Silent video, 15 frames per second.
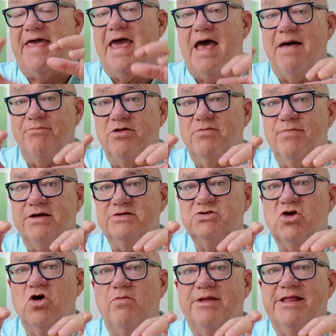happen most
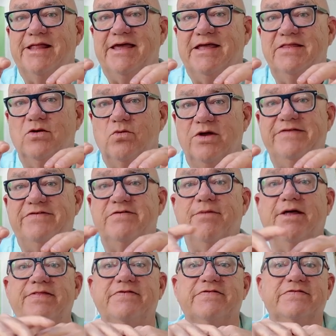commonly in the winter
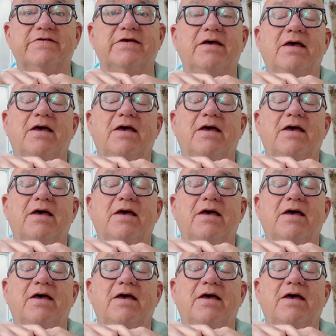months.